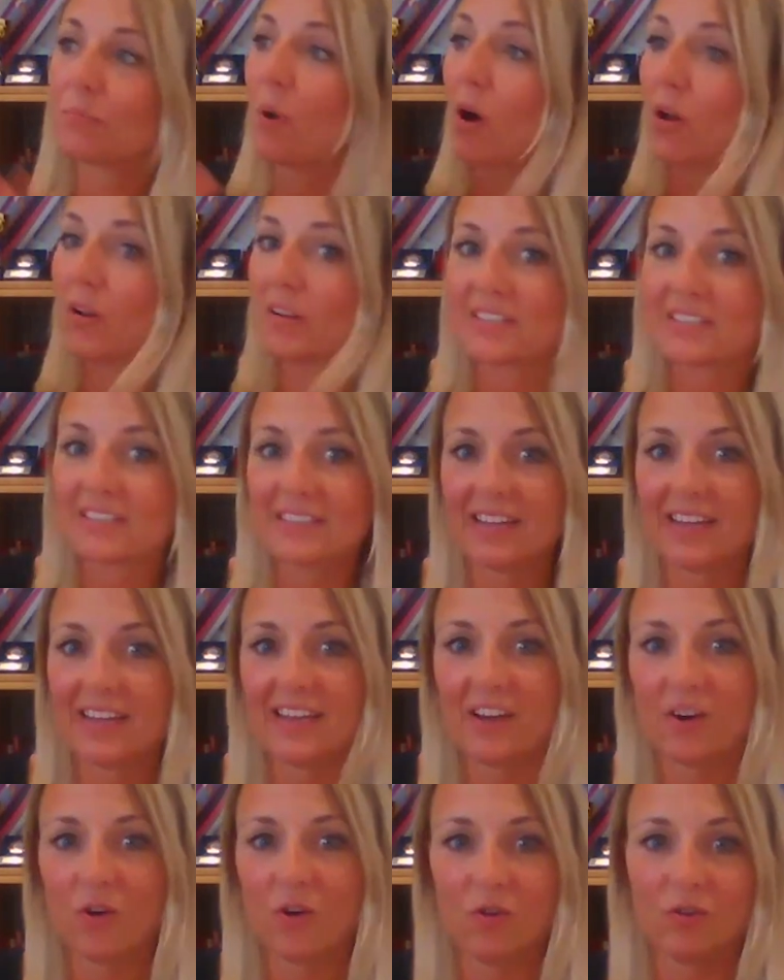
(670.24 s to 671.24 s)

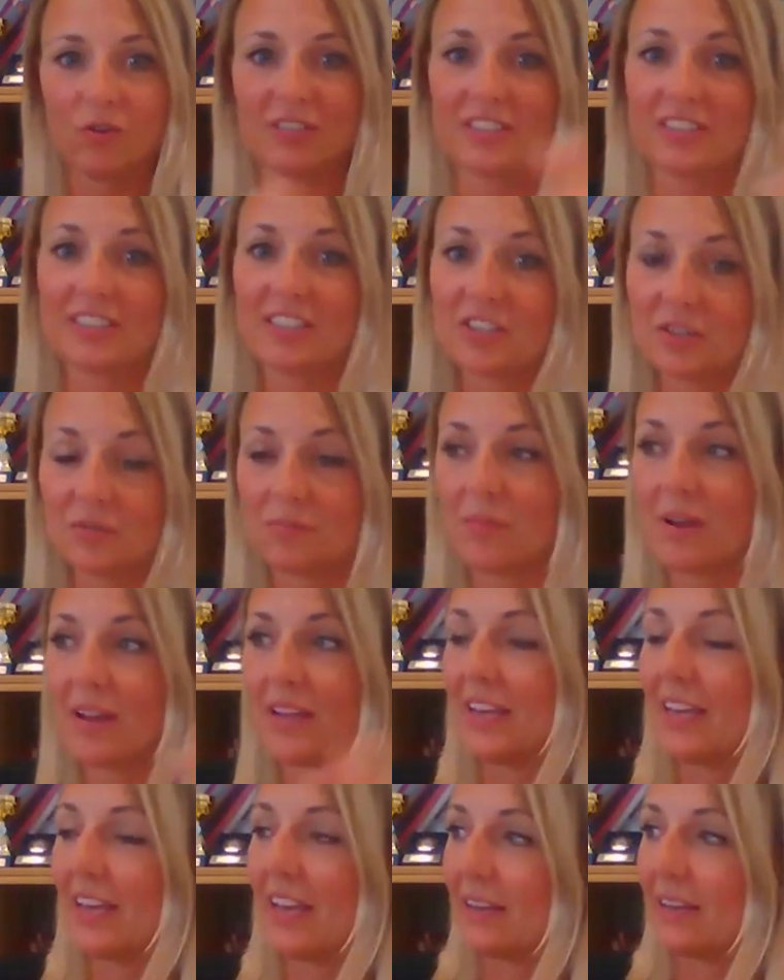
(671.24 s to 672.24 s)
policy or decision
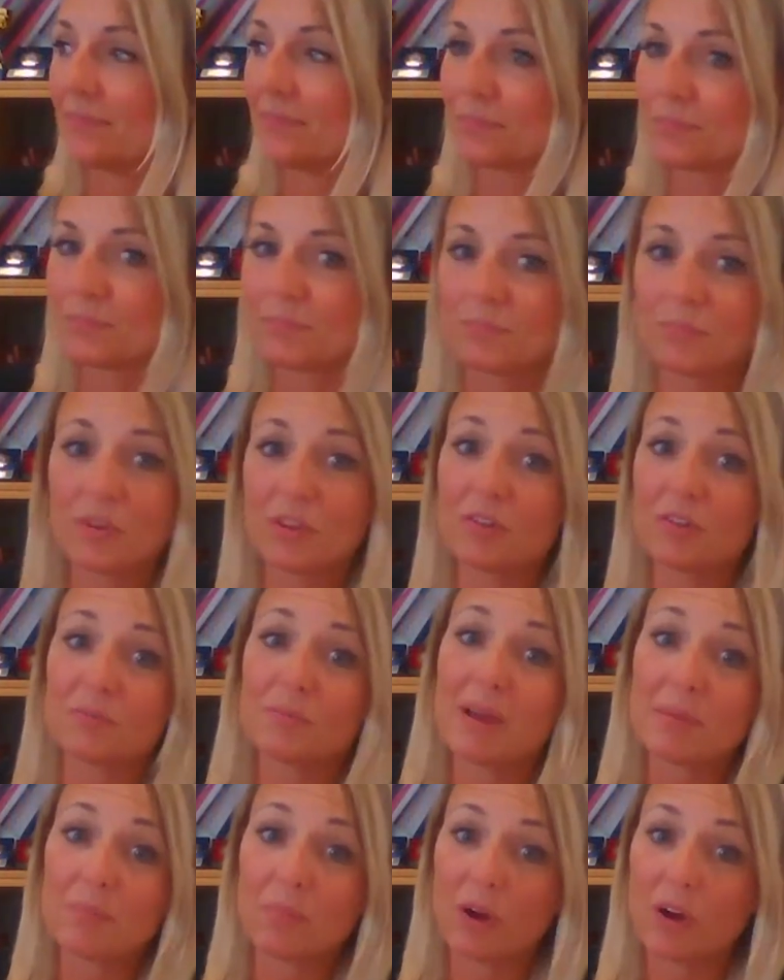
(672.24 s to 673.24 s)
making that's
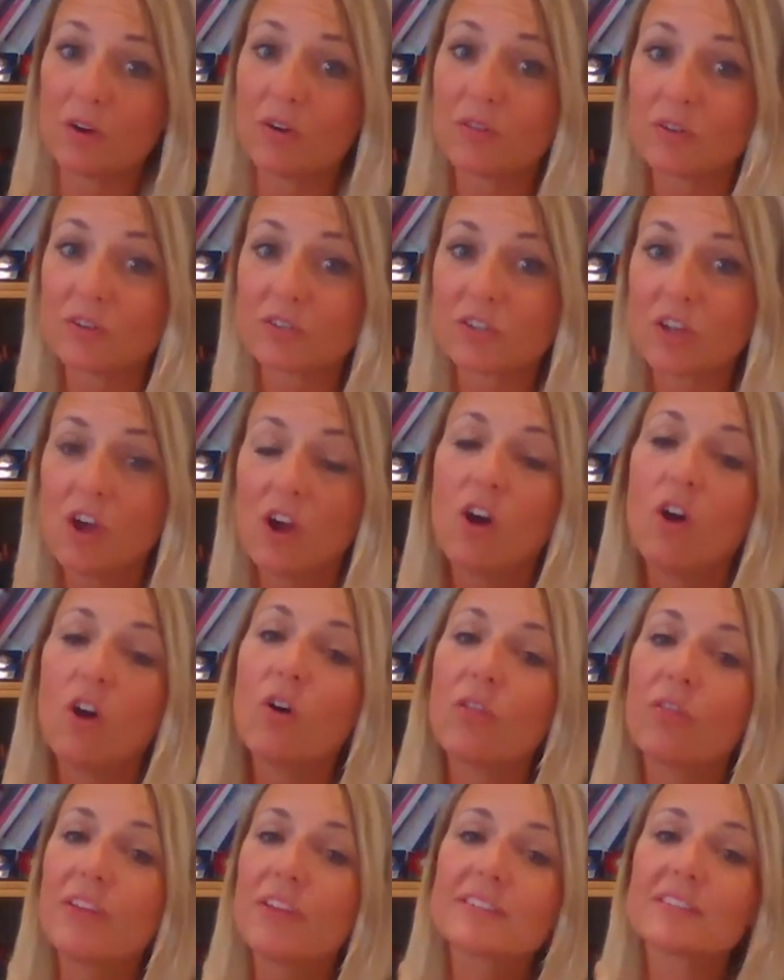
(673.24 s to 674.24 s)
made by others,
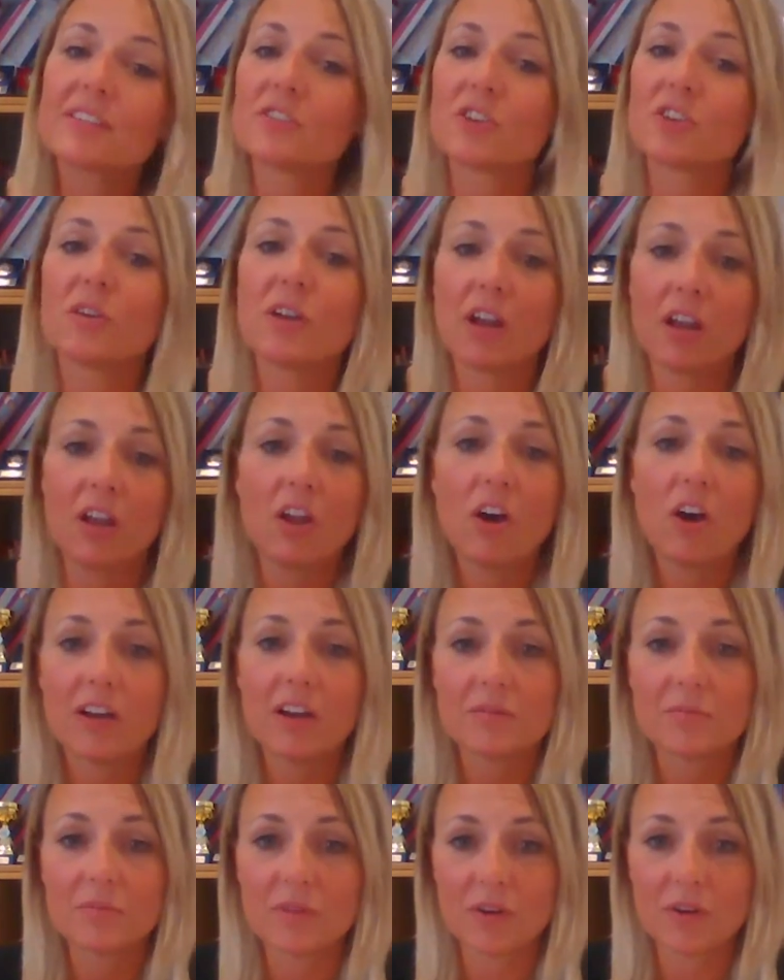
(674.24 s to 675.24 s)
or things that don't
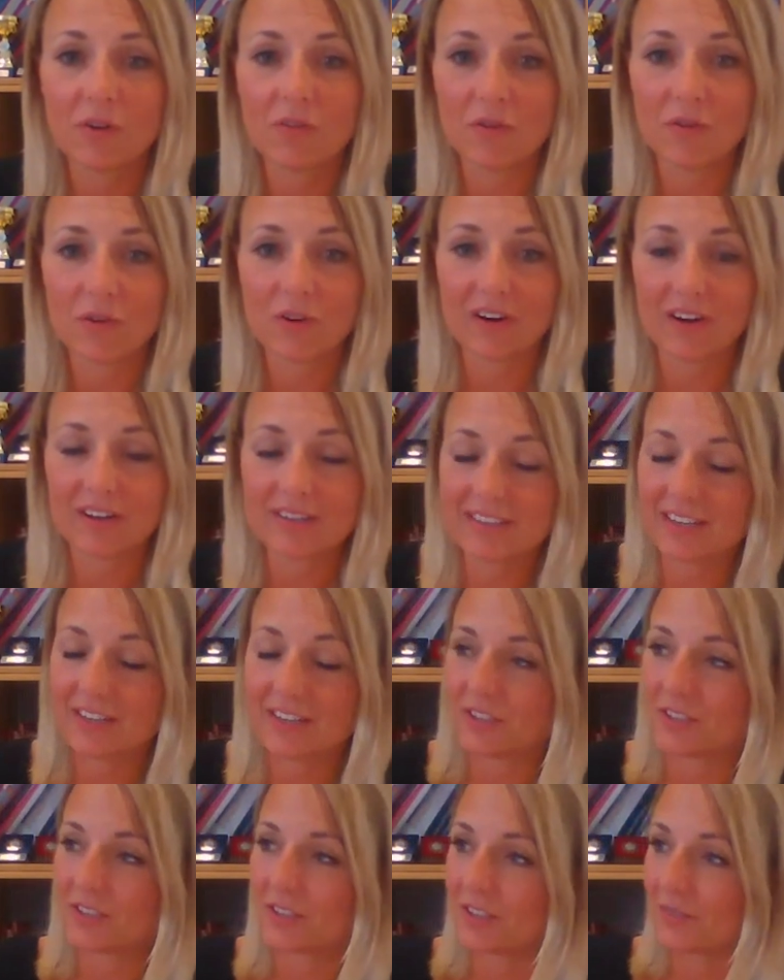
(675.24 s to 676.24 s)
align with our
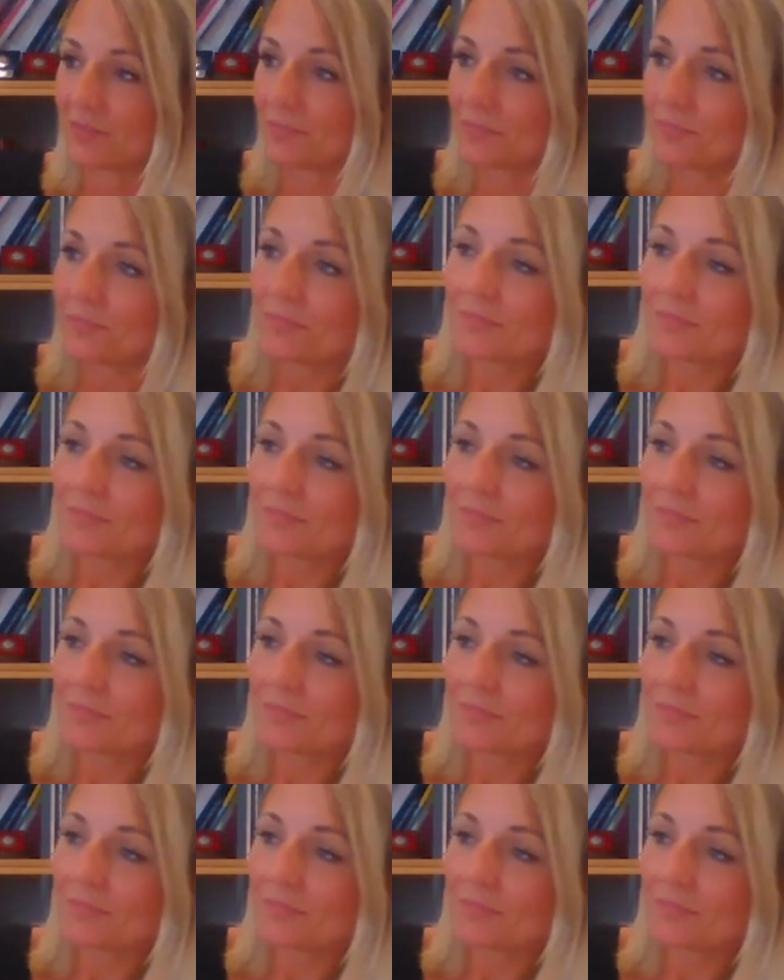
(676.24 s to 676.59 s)
organisation's